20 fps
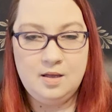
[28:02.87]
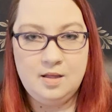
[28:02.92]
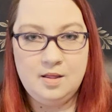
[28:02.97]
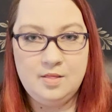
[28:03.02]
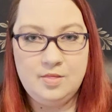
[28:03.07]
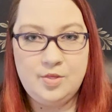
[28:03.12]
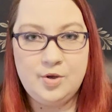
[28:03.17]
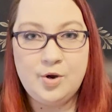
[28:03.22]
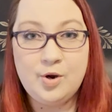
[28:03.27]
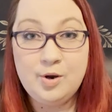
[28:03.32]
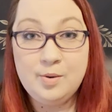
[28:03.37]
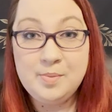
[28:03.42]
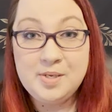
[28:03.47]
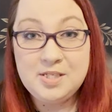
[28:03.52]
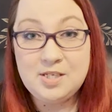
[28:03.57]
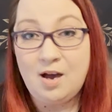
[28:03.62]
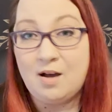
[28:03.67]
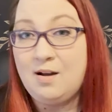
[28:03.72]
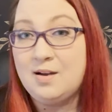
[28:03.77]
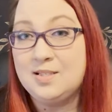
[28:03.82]
The Hermit
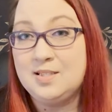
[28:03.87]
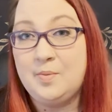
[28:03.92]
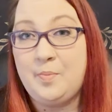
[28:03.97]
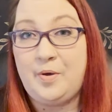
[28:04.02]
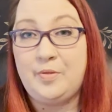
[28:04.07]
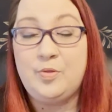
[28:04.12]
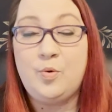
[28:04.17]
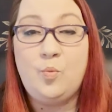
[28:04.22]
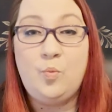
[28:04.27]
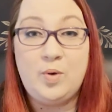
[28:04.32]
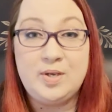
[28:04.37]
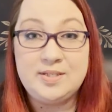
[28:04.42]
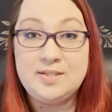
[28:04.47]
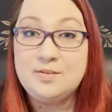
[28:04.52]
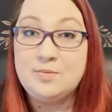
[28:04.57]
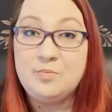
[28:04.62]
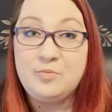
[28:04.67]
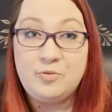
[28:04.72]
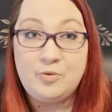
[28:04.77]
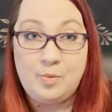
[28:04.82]
talks about the
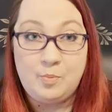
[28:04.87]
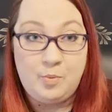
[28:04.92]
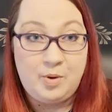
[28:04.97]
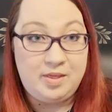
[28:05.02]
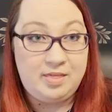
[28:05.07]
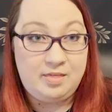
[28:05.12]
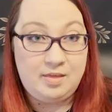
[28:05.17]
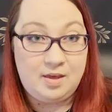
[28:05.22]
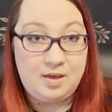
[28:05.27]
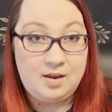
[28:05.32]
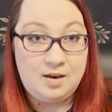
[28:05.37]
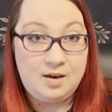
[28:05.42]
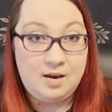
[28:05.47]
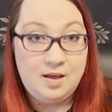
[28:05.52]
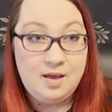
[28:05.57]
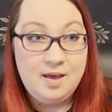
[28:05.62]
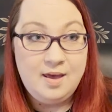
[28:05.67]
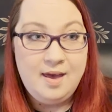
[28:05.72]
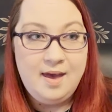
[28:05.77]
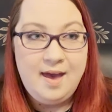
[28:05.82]
wisdom from within,
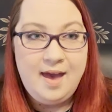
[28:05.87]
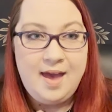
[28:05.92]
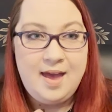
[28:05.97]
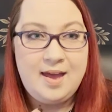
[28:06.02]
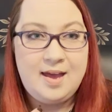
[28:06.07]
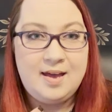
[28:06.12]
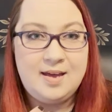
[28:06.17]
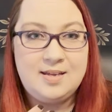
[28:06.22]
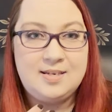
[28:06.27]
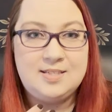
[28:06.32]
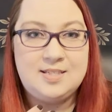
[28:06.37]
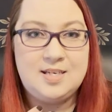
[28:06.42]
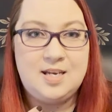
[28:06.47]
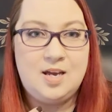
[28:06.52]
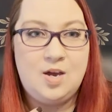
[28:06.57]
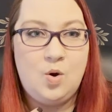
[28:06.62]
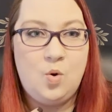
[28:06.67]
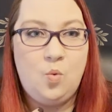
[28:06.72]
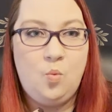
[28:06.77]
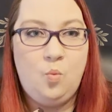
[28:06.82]
and
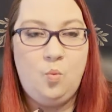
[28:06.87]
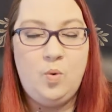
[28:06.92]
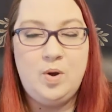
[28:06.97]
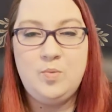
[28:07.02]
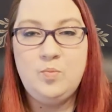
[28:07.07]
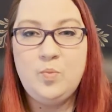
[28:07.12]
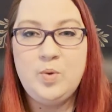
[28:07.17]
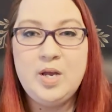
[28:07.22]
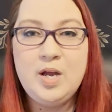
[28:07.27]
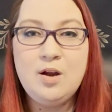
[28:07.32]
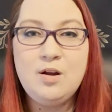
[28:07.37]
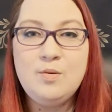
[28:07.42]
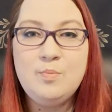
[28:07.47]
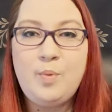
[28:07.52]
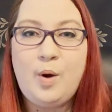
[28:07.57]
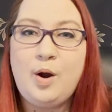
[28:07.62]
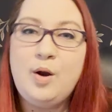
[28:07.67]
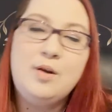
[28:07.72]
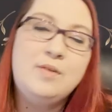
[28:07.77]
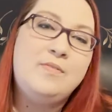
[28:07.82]
when we aren't
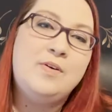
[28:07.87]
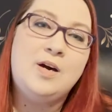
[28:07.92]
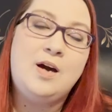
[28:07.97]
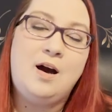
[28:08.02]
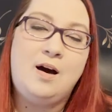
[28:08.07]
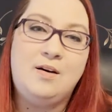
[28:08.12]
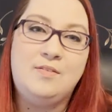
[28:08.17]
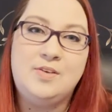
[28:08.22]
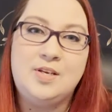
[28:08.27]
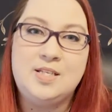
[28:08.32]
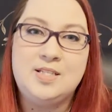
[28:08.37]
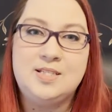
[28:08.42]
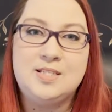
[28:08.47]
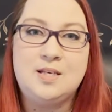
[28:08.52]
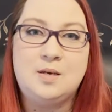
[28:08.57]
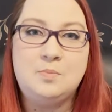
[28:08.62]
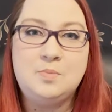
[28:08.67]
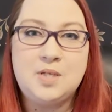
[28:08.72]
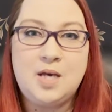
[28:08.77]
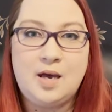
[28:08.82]
part of a coven,
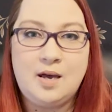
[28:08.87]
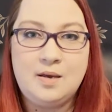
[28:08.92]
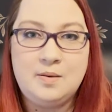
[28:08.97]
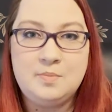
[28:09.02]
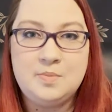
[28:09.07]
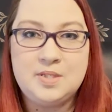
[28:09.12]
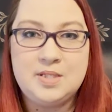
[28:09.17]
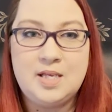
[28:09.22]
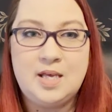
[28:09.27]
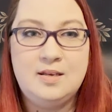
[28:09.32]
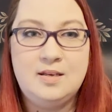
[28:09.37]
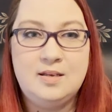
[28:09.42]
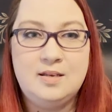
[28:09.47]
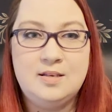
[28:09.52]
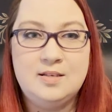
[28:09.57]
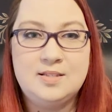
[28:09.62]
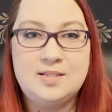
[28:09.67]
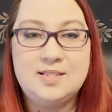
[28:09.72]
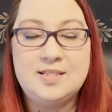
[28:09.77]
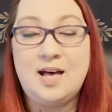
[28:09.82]
sometimes
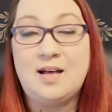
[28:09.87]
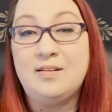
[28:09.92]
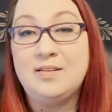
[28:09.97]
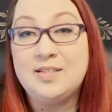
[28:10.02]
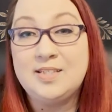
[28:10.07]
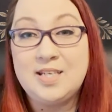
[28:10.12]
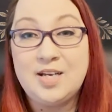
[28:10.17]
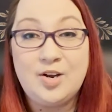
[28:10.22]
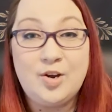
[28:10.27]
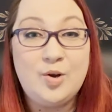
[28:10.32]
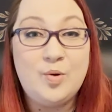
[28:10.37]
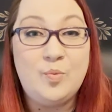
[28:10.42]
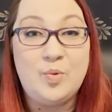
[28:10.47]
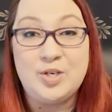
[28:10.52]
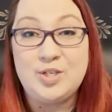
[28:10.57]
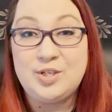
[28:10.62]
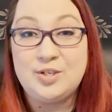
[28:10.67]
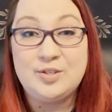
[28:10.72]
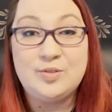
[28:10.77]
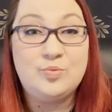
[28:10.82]
solitary
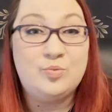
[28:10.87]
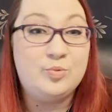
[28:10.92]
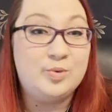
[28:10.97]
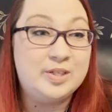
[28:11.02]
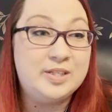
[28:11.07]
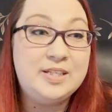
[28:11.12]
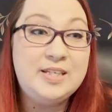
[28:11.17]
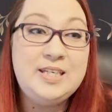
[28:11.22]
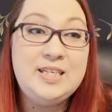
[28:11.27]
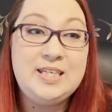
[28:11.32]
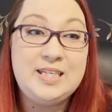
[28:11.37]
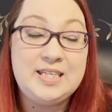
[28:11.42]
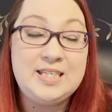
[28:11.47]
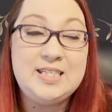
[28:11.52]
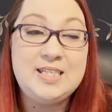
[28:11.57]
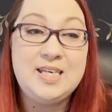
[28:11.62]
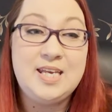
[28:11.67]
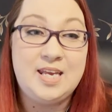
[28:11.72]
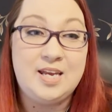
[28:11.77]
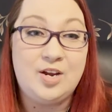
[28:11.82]
witches really need
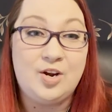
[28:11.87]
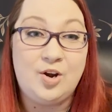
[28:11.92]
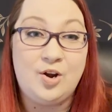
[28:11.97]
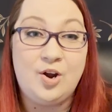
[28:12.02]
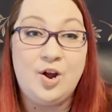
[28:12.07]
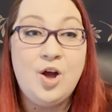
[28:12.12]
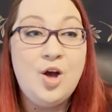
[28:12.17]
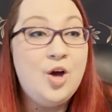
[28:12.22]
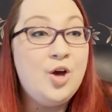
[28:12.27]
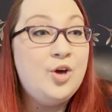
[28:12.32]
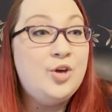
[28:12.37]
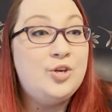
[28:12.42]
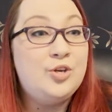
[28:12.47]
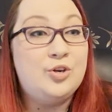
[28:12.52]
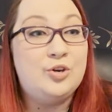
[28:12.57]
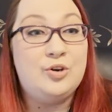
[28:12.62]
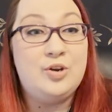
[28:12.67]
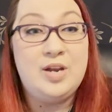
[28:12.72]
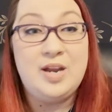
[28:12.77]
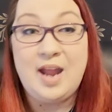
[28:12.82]
to hear
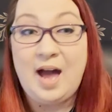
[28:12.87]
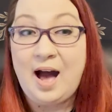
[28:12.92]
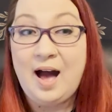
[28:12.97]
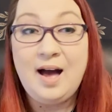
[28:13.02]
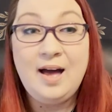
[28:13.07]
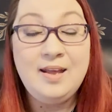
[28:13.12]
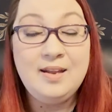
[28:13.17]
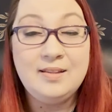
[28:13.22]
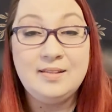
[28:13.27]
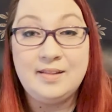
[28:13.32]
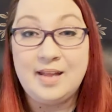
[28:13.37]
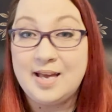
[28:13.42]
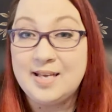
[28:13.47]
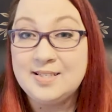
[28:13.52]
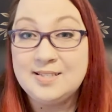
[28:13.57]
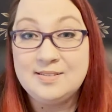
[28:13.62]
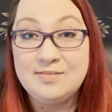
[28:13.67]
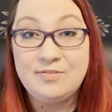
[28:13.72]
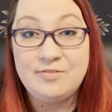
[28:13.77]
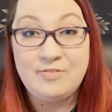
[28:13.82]
you're not
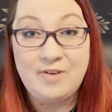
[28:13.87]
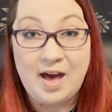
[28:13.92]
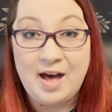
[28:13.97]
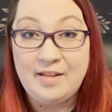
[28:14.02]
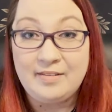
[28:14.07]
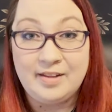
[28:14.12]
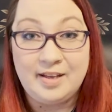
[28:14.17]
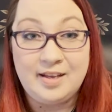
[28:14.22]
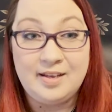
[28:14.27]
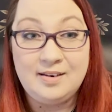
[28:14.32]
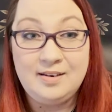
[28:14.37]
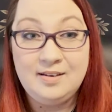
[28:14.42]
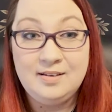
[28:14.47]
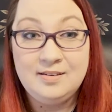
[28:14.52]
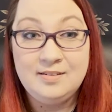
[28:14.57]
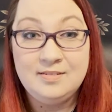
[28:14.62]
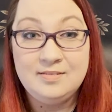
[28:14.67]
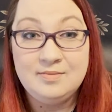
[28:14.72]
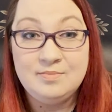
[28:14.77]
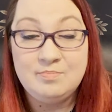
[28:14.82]
less valid
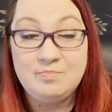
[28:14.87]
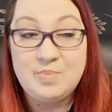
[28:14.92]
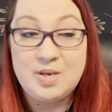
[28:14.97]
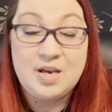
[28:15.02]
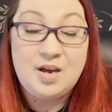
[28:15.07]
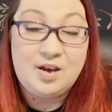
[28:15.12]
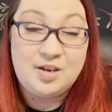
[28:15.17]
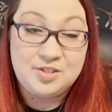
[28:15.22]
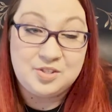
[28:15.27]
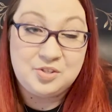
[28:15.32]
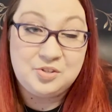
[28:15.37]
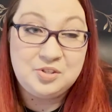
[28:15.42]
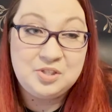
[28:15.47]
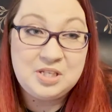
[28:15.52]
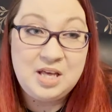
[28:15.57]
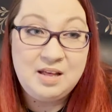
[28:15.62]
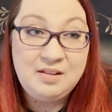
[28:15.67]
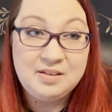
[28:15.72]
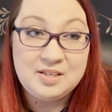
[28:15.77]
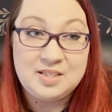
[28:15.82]
because you're
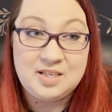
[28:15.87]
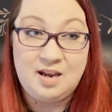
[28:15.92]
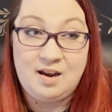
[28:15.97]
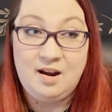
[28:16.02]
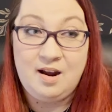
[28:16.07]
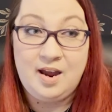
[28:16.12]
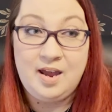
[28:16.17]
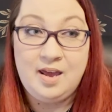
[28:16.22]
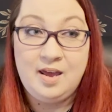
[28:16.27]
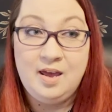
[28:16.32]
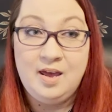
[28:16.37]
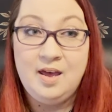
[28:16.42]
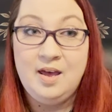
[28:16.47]
solitary,